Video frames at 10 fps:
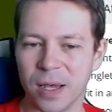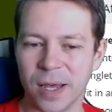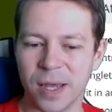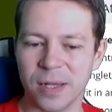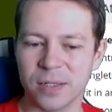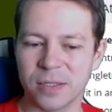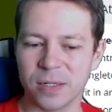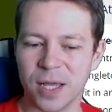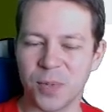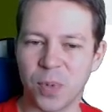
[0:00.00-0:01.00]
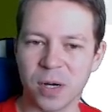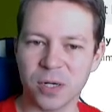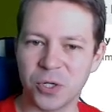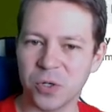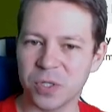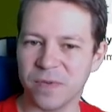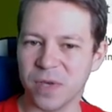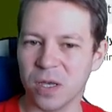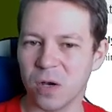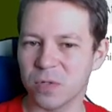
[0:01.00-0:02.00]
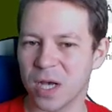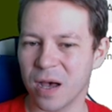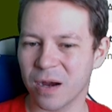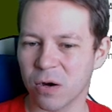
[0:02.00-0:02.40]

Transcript: and let partner choose if he goes higher